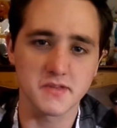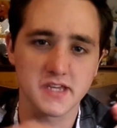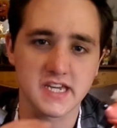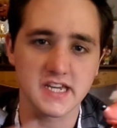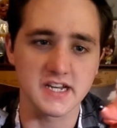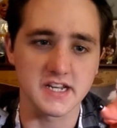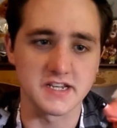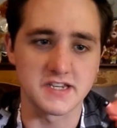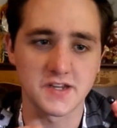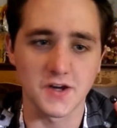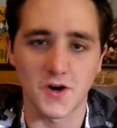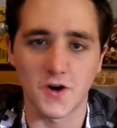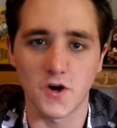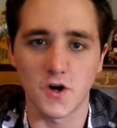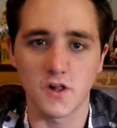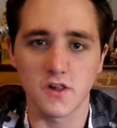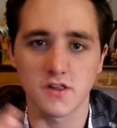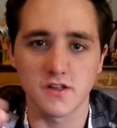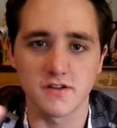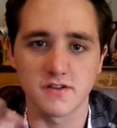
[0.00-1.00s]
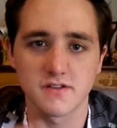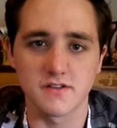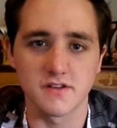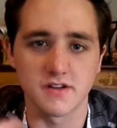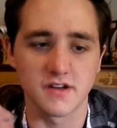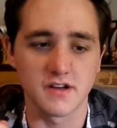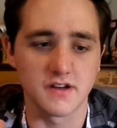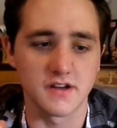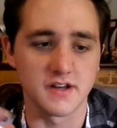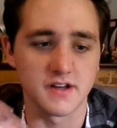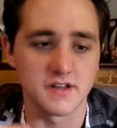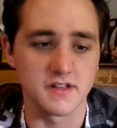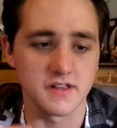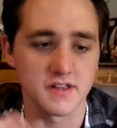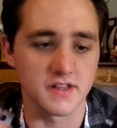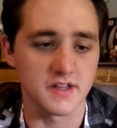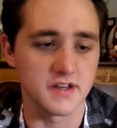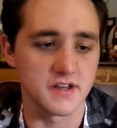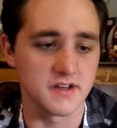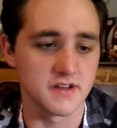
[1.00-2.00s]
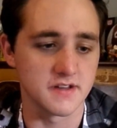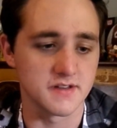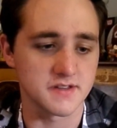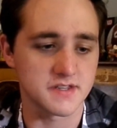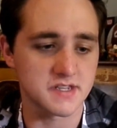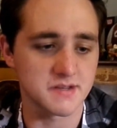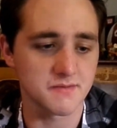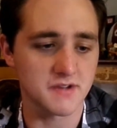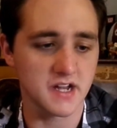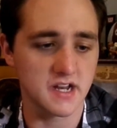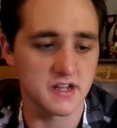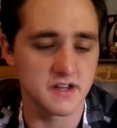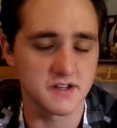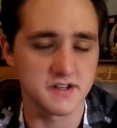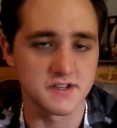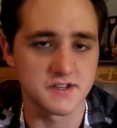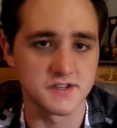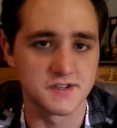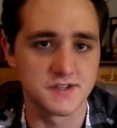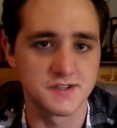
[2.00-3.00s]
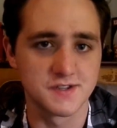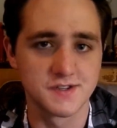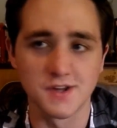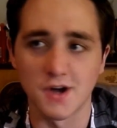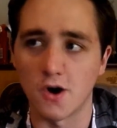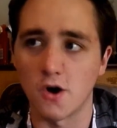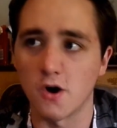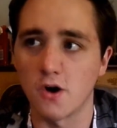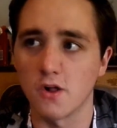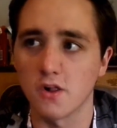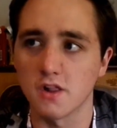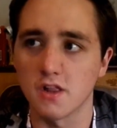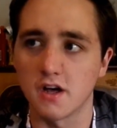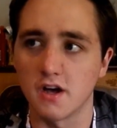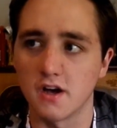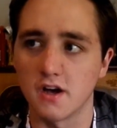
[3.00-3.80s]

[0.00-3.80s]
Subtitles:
get a doll, some kind of doll